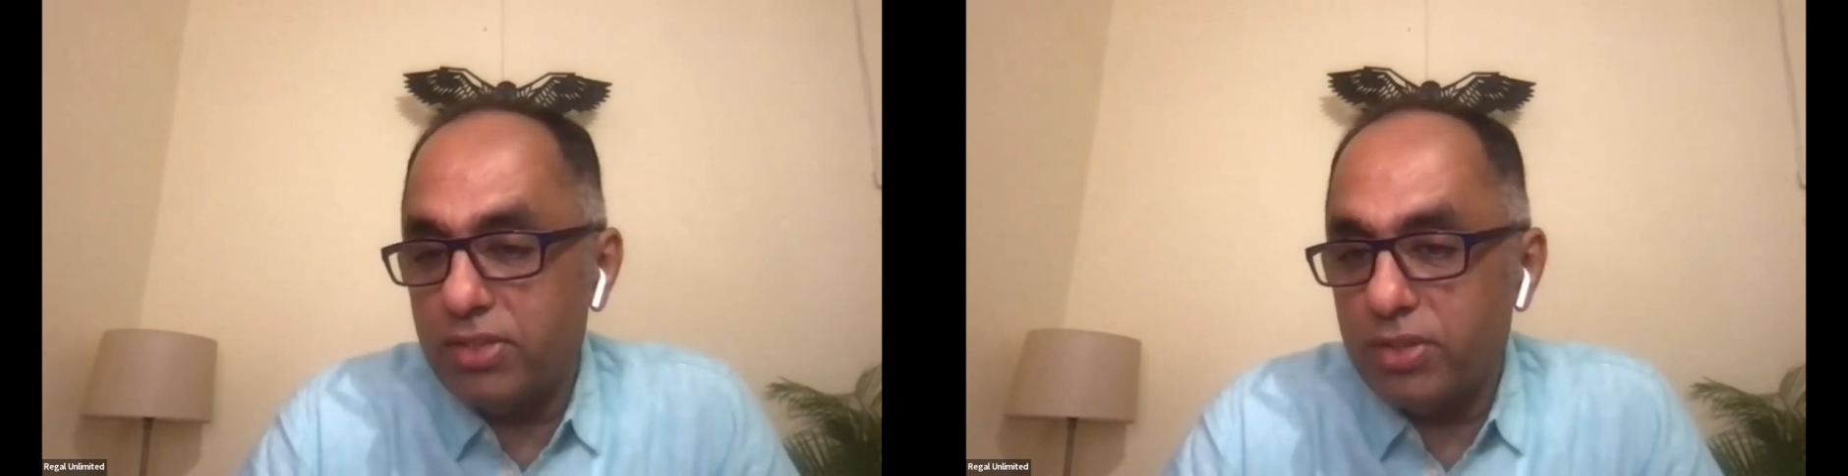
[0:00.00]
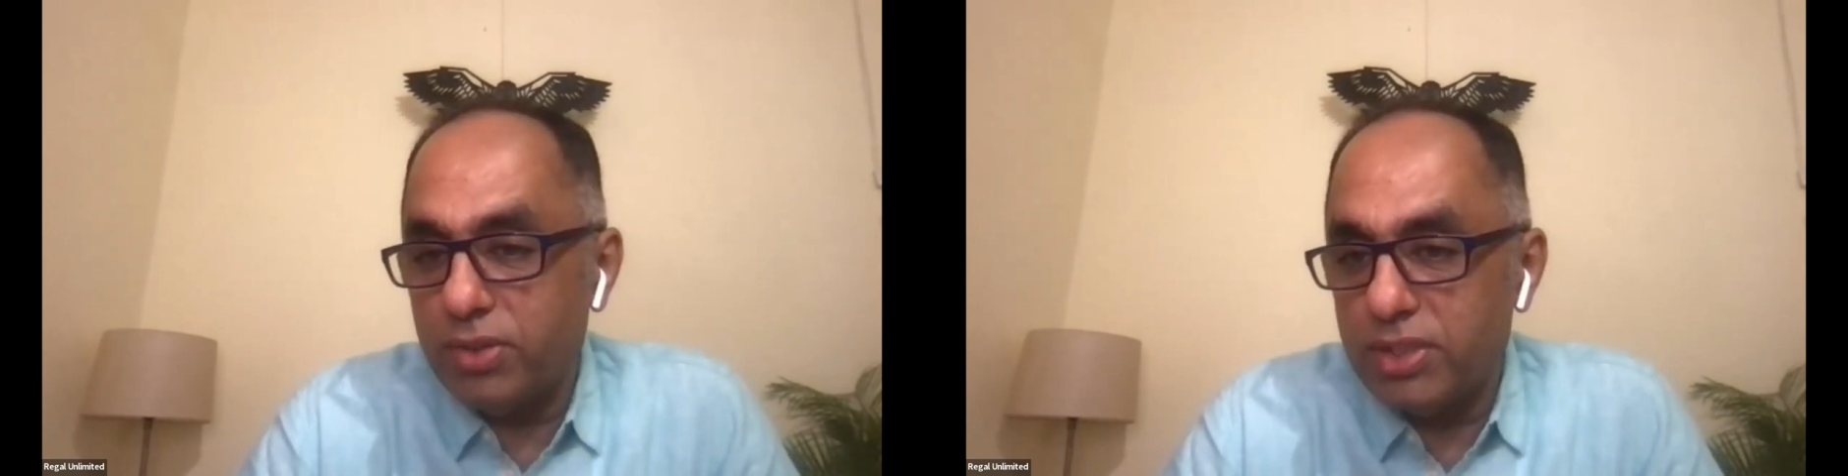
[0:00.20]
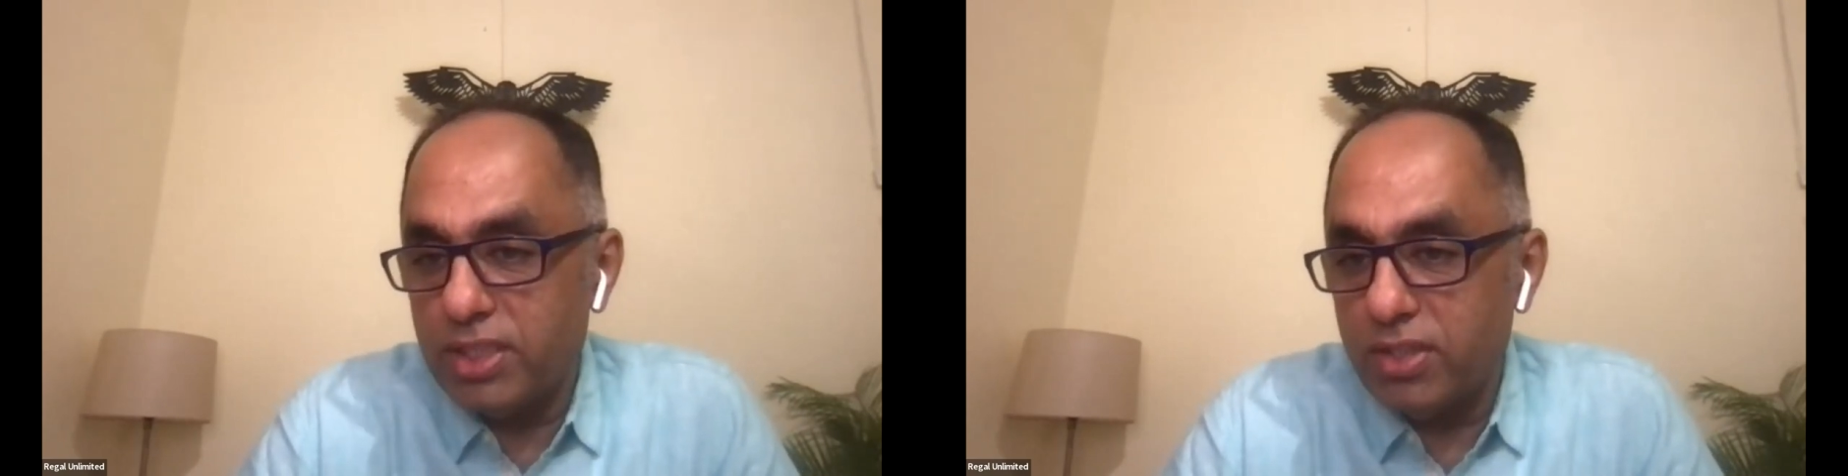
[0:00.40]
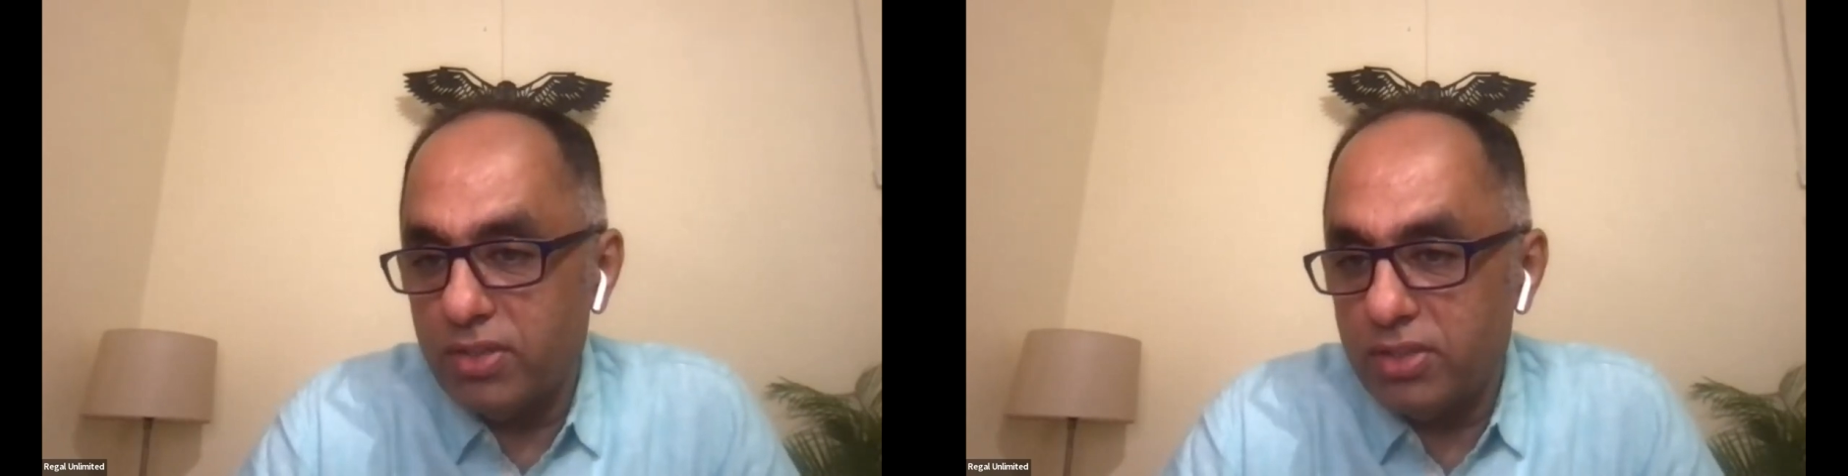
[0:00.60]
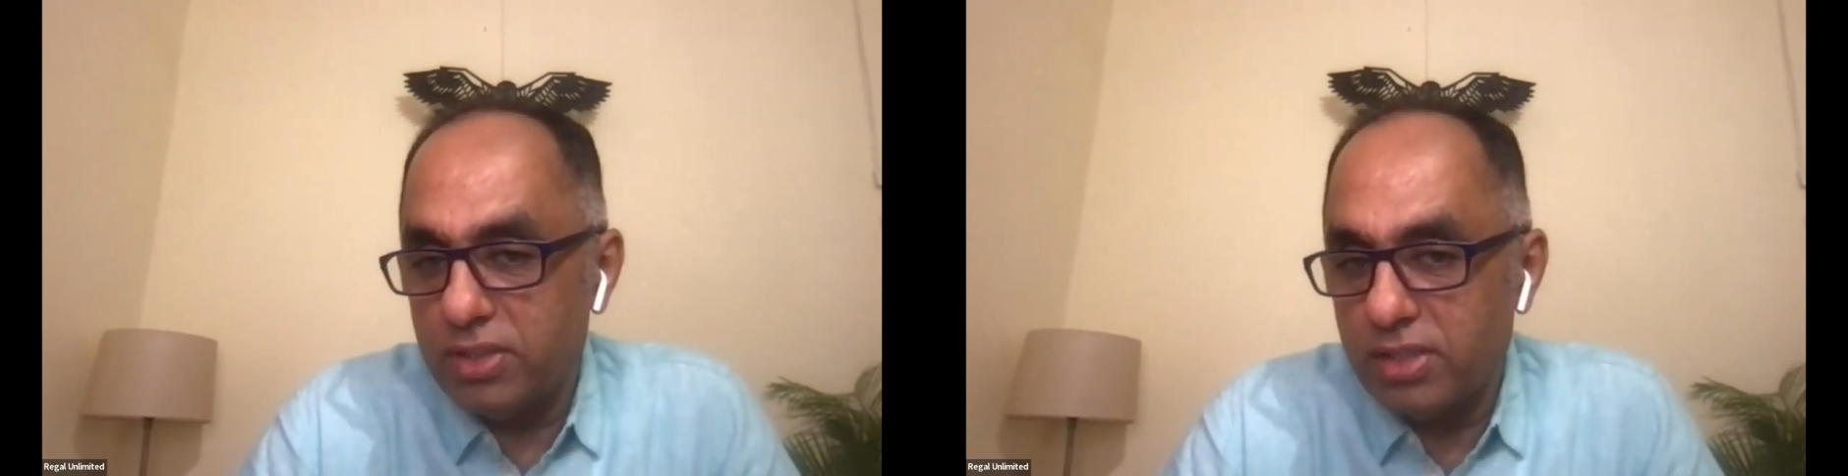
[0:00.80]
of the coaching
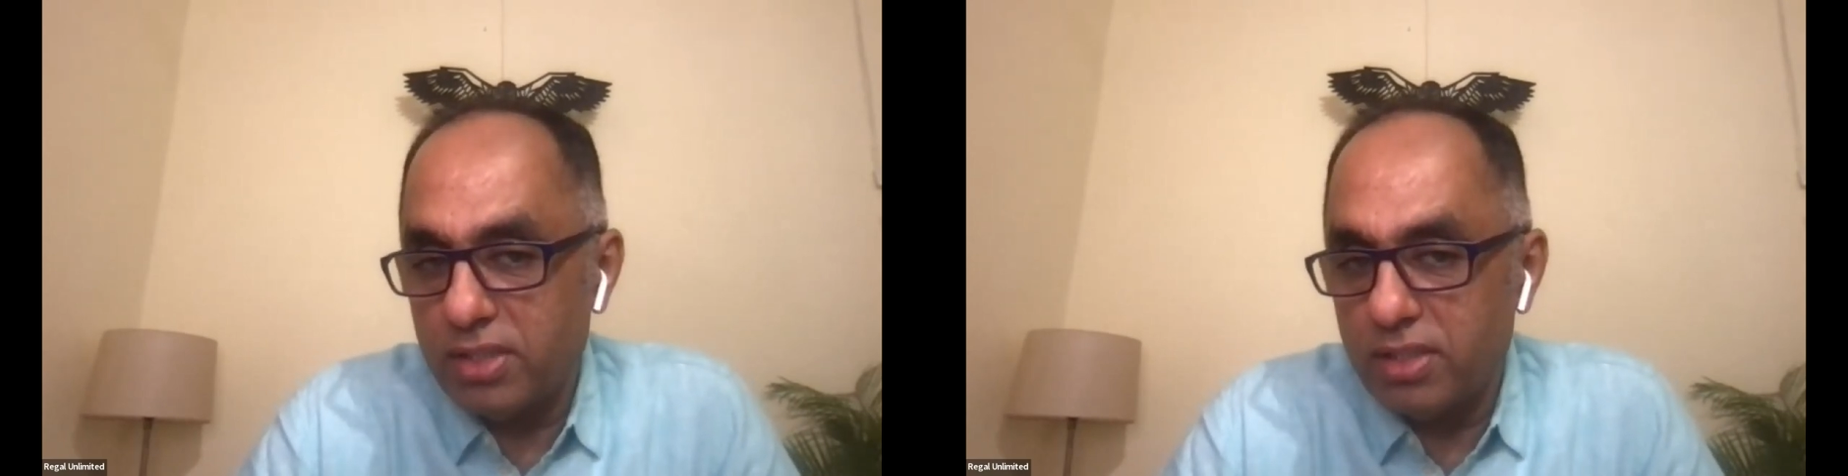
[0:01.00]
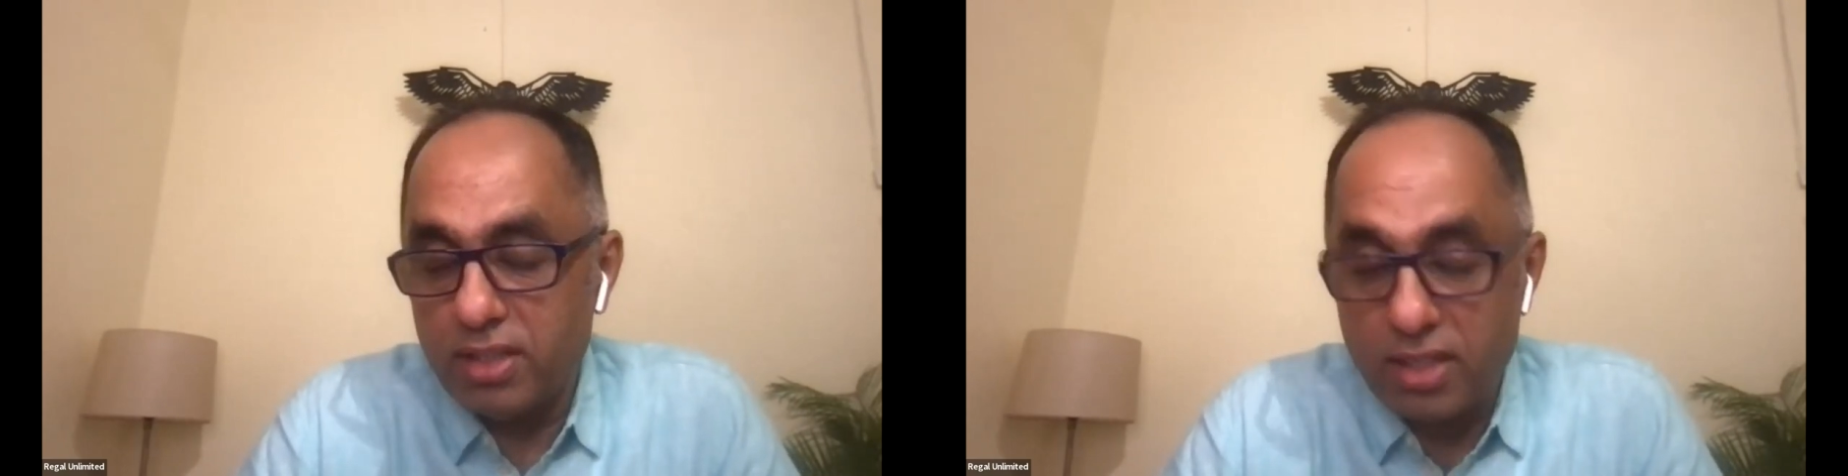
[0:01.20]
conversation.